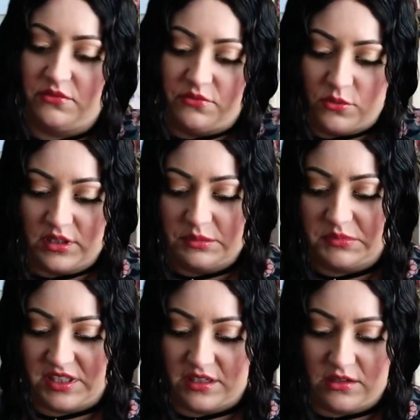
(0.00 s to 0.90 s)
for
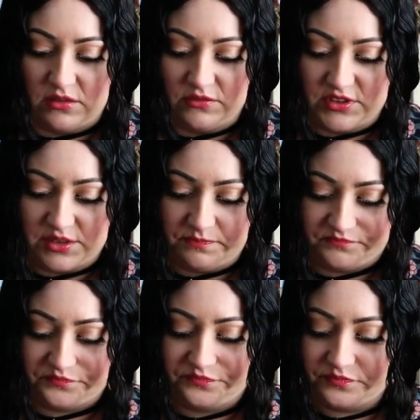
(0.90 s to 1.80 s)
themselves,
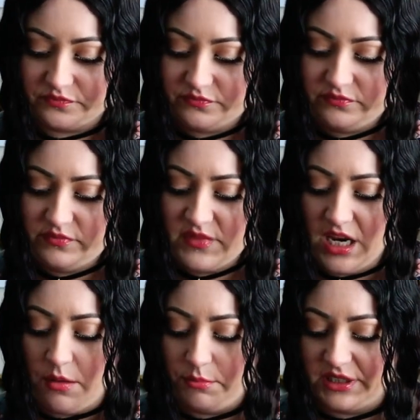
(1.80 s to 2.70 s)

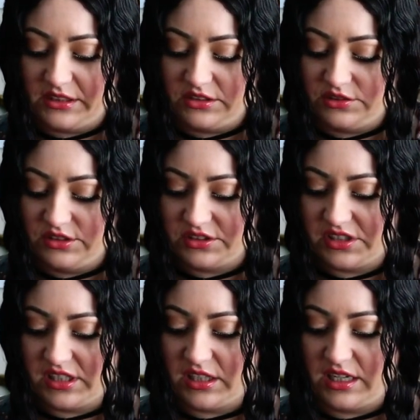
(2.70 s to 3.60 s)
but it
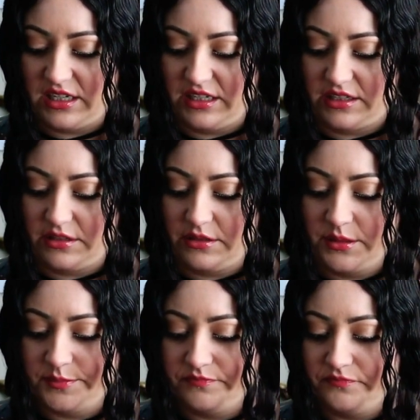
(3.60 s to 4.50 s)
looks like,
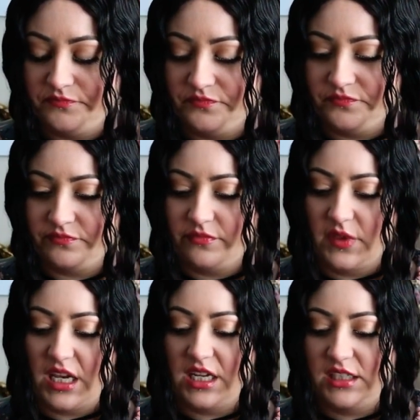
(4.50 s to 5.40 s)

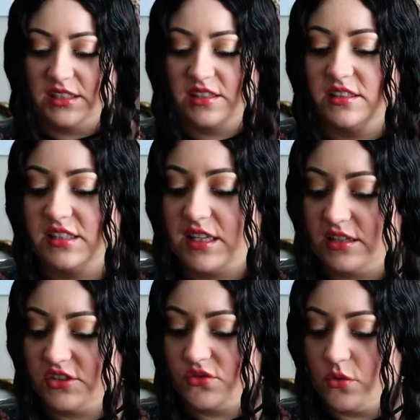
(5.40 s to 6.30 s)
in a sense,
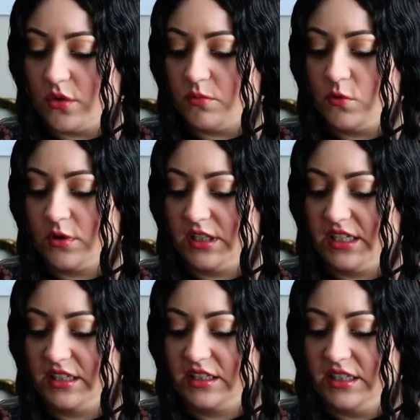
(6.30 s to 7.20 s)
that storm
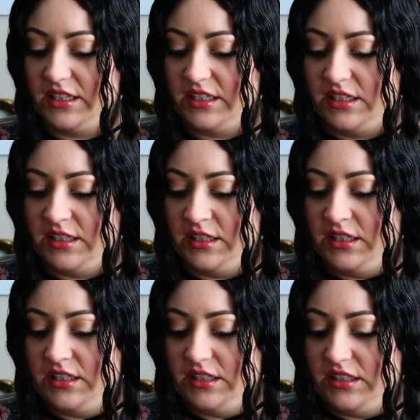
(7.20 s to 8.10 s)
warning
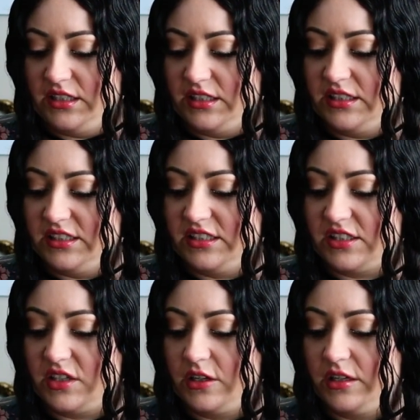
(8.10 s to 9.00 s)

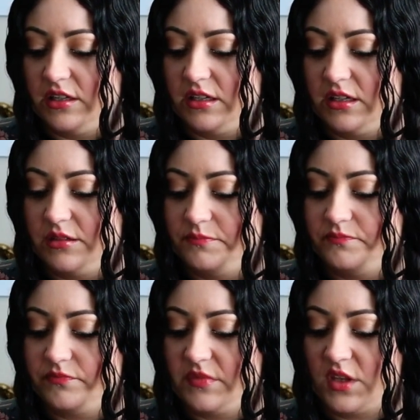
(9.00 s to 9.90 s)
is
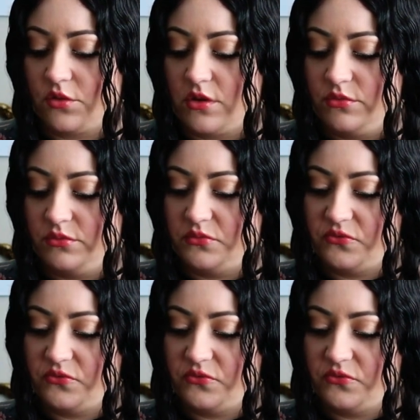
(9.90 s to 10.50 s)
their own